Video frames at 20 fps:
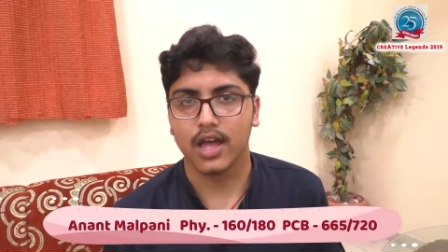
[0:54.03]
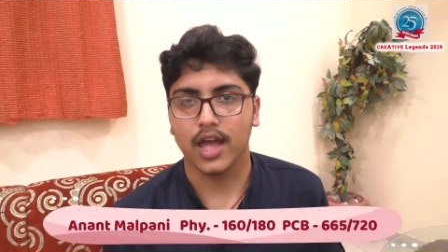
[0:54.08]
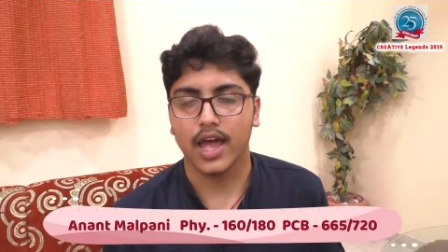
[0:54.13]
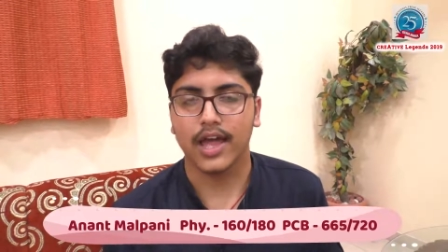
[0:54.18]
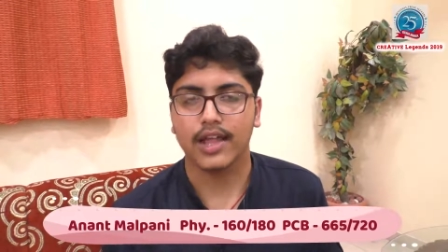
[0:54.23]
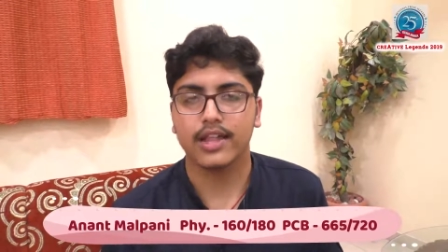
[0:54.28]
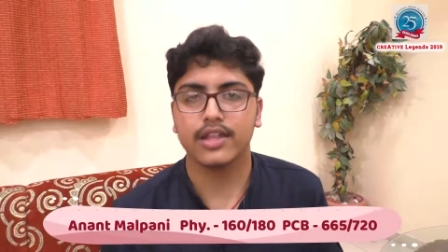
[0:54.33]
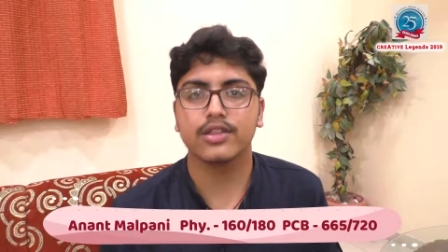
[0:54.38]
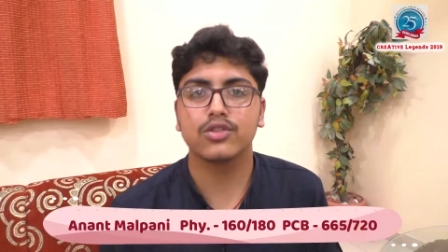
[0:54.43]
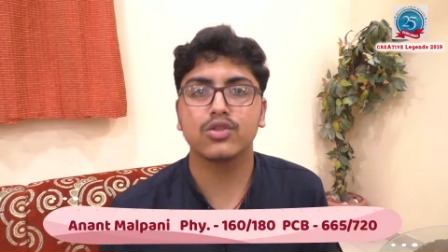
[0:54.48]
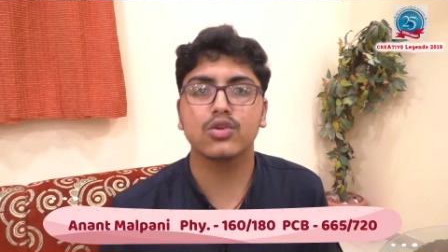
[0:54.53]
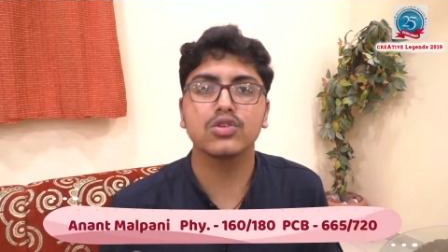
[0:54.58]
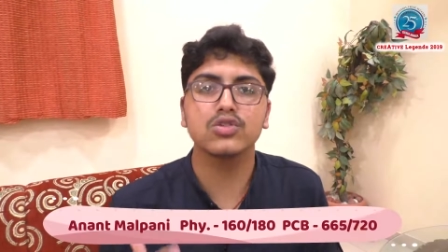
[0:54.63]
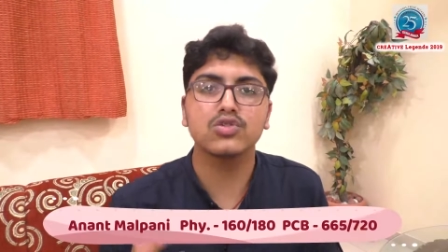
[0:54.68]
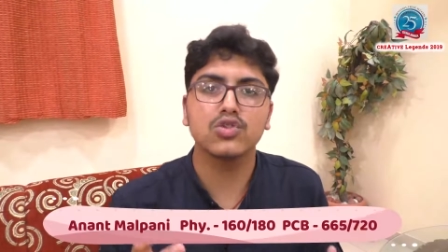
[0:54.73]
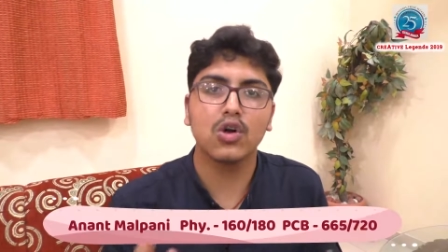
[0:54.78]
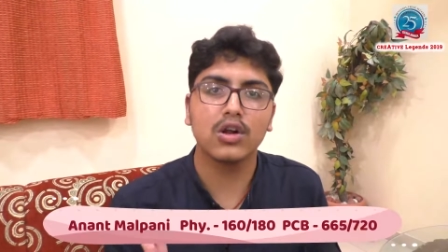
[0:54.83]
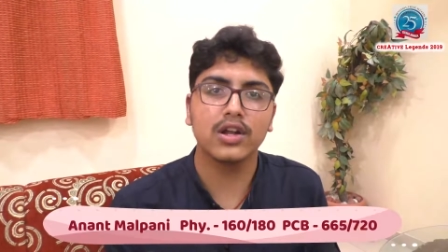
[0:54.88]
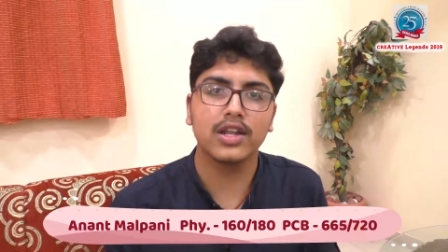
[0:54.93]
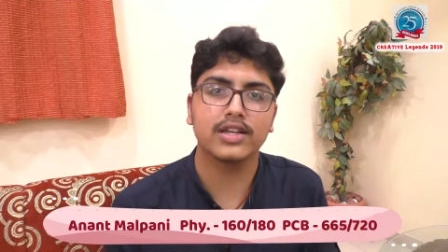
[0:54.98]
And in those
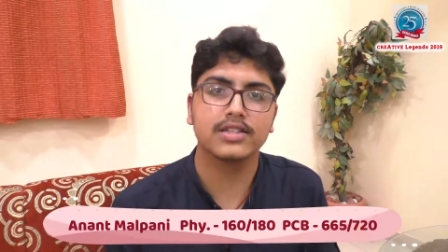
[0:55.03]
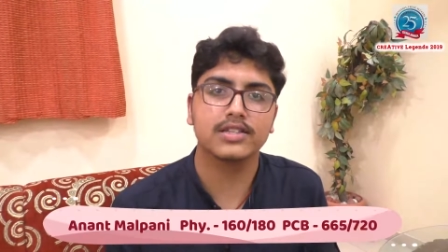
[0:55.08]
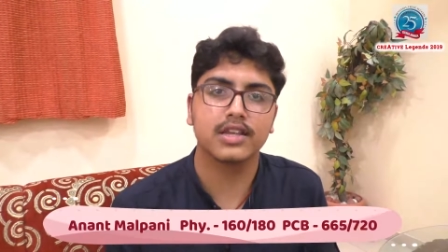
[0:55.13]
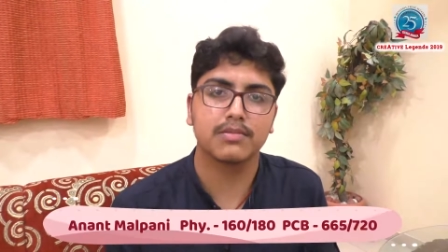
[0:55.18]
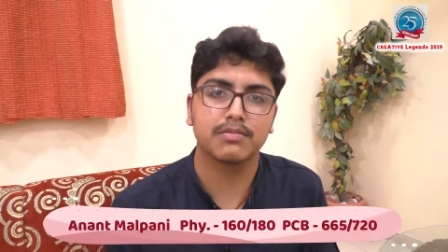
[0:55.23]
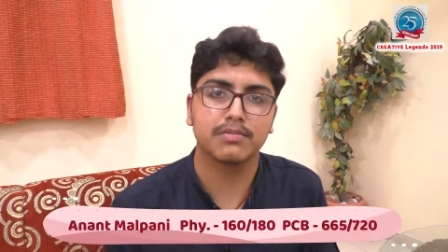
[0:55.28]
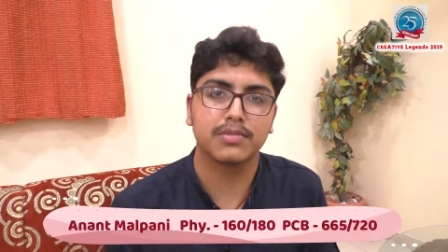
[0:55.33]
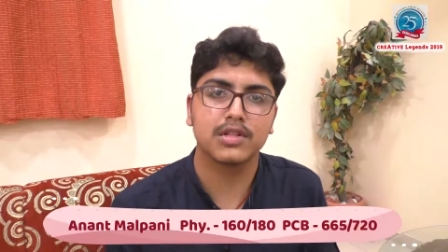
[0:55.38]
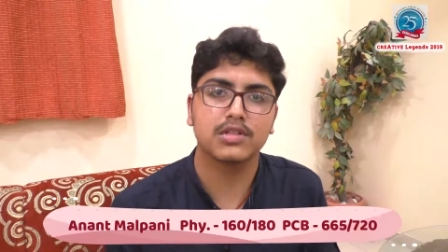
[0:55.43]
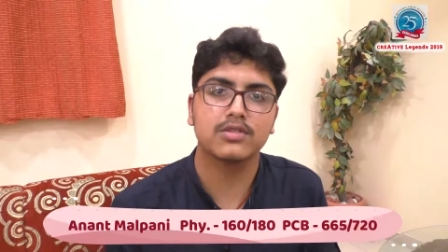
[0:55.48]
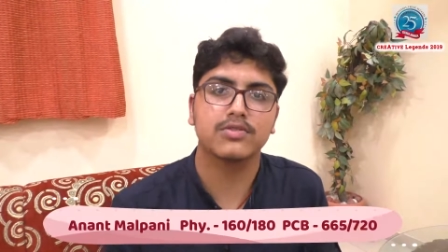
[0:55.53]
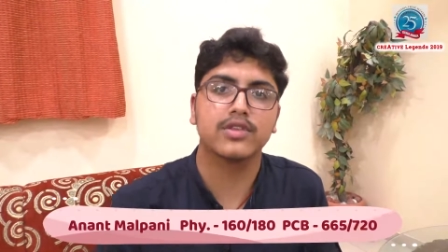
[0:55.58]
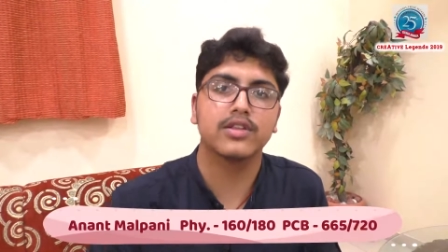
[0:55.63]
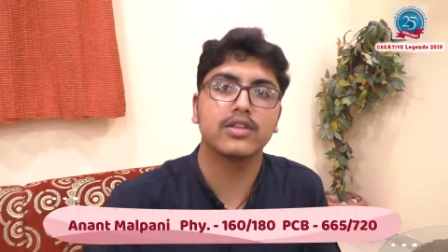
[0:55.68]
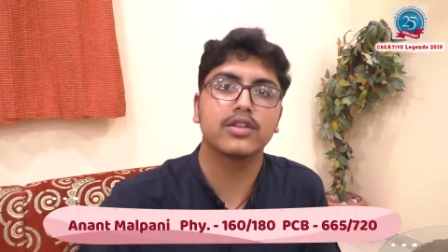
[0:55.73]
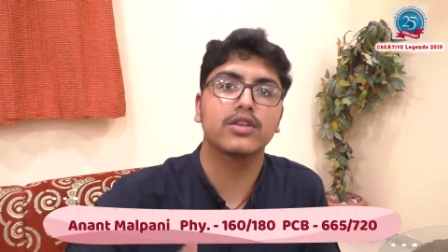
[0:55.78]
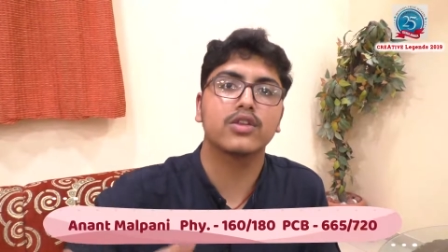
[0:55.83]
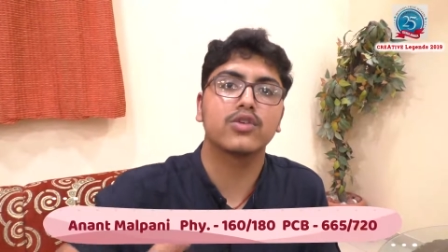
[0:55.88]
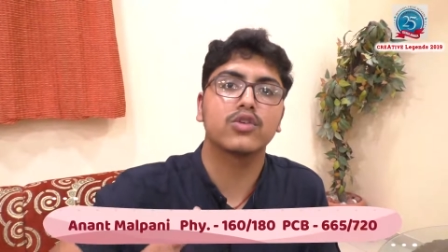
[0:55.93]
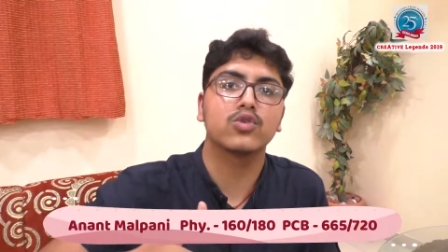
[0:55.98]
solved examples,
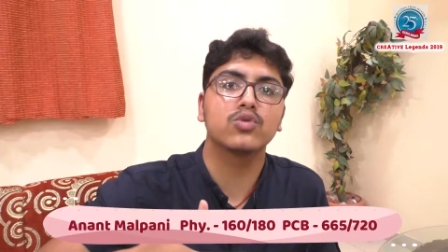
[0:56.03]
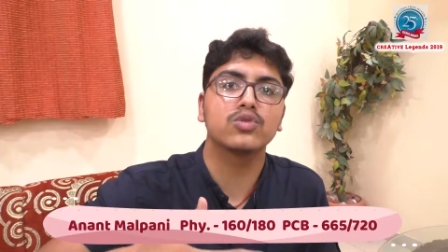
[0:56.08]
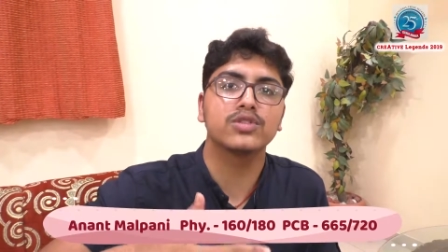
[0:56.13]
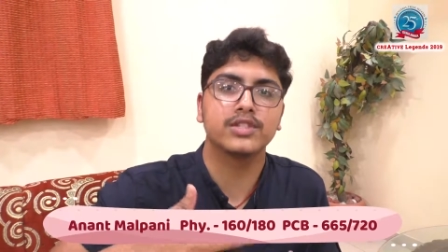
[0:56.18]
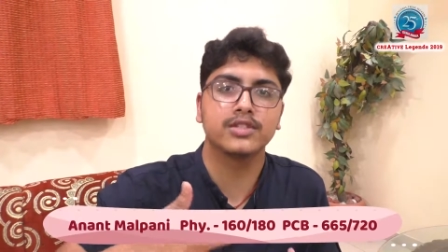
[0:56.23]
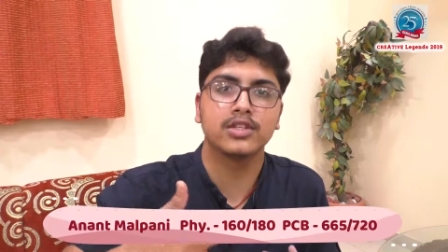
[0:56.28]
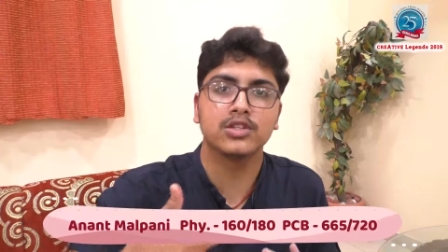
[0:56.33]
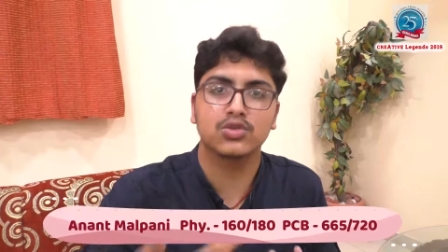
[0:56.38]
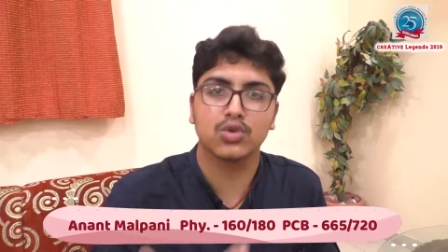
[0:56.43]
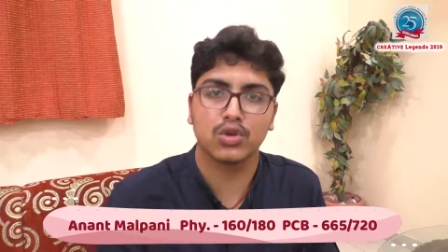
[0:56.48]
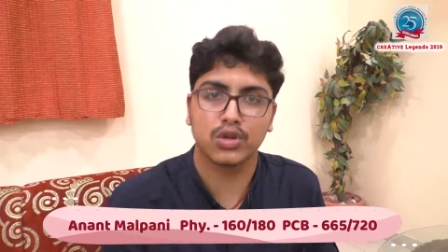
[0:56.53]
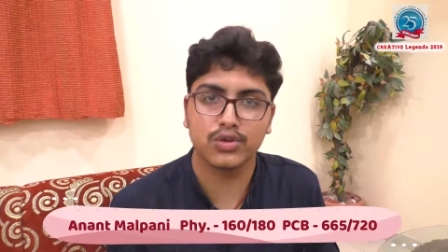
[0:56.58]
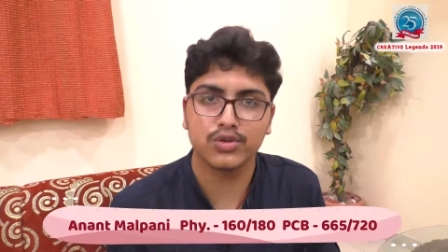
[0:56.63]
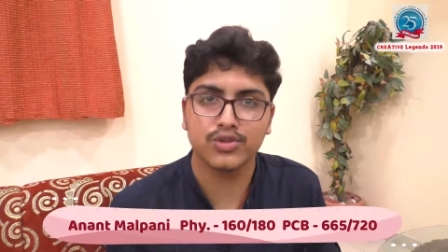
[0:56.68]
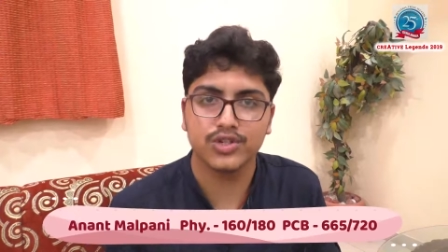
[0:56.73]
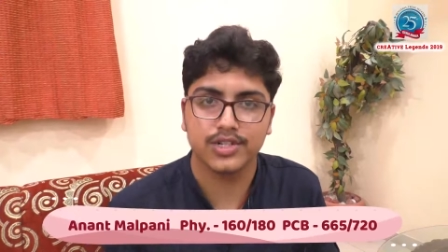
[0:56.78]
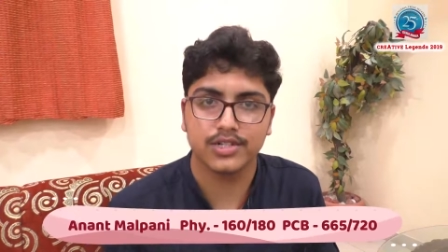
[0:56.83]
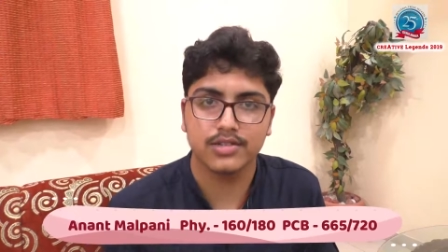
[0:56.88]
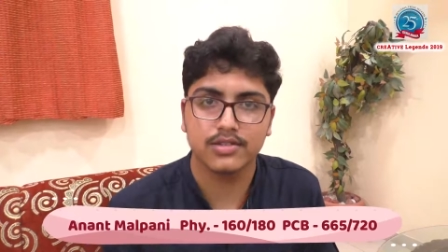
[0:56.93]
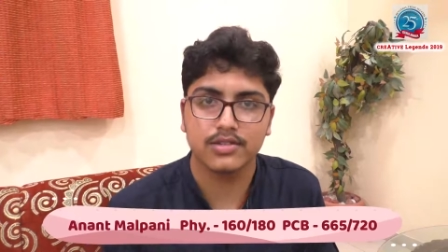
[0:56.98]
when you see the
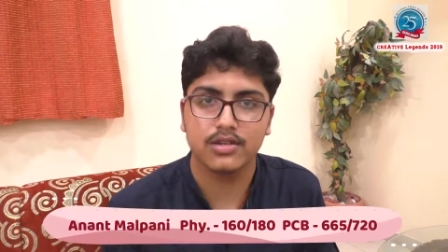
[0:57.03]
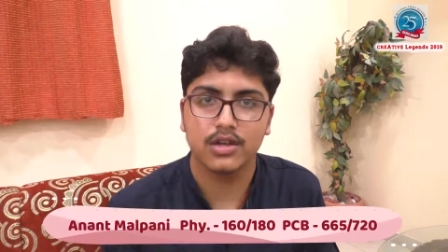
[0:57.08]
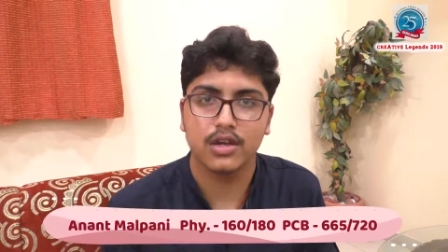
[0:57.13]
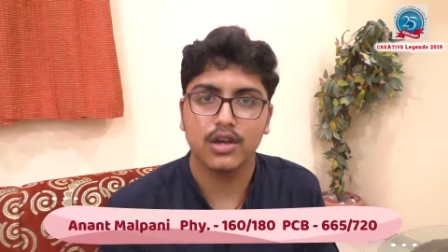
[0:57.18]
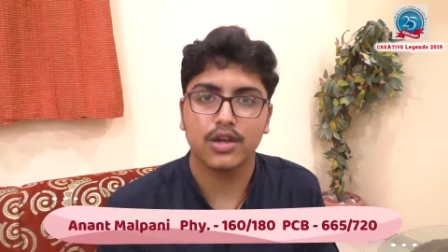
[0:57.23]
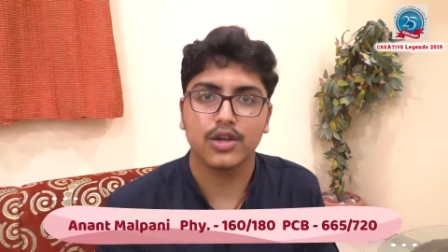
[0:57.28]
solutions,